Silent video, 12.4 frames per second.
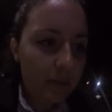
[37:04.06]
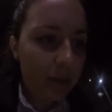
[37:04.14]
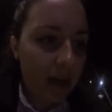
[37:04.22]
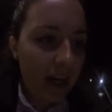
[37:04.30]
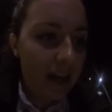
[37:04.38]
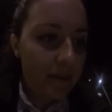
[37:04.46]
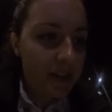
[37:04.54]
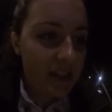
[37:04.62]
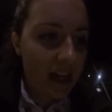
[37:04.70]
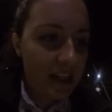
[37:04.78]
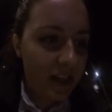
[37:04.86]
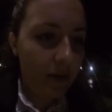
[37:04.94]
Perhaps
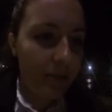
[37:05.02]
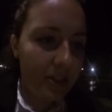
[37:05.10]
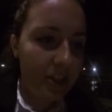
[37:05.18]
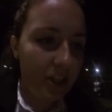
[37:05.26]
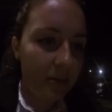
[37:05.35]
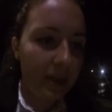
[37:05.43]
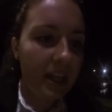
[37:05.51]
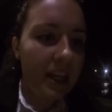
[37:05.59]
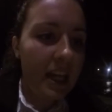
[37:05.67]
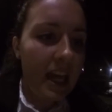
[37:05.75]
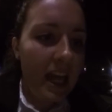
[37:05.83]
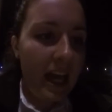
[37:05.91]
not so imperturbably.
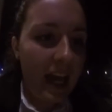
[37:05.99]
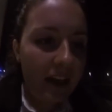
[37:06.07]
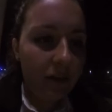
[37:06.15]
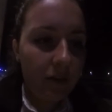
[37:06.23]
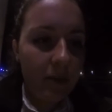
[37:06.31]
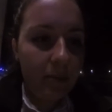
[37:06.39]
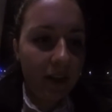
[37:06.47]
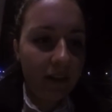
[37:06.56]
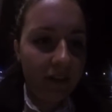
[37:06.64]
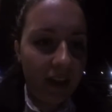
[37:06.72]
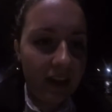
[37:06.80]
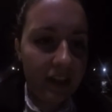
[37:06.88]
At a rumble
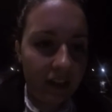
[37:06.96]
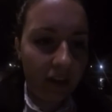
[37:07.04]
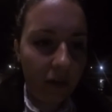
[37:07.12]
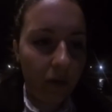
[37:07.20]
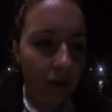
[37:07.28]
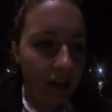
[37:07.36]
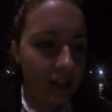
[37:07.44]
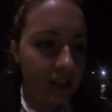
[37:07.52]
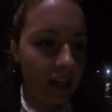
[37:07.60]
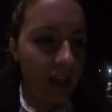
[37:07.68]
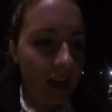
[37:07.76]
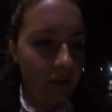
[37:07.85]
of thunder, the
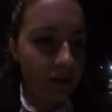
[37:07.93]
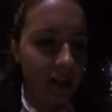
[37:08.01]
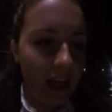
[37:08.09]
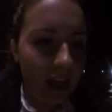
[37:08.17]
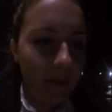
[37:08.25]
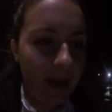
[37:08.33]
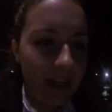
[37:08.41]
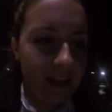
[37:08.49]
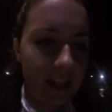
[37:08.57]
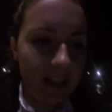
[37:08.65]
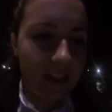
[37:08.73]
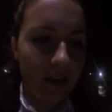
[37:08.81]
horse, whose
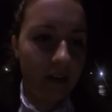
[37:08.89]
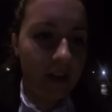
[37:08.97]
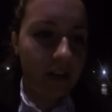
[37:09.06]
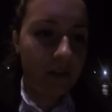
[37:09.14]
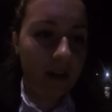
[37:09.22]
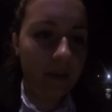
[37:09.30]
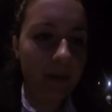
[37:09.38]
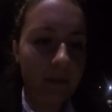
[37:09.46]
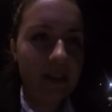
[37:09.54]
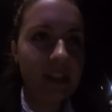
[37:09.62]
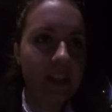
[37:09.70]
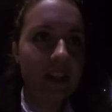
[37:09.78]
saddlebags he'd noticed had been
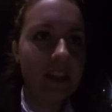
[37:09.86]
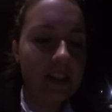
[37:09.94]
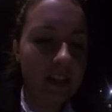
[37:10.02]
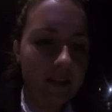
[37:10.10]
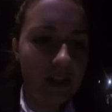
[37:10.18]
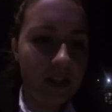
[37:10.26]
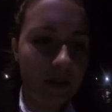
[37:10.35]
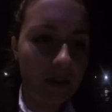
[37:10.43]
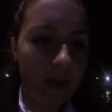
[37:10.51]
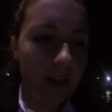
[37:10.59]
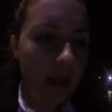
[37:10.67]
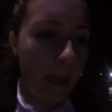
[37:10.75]
mysteriously
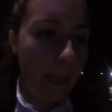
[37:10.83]
restored,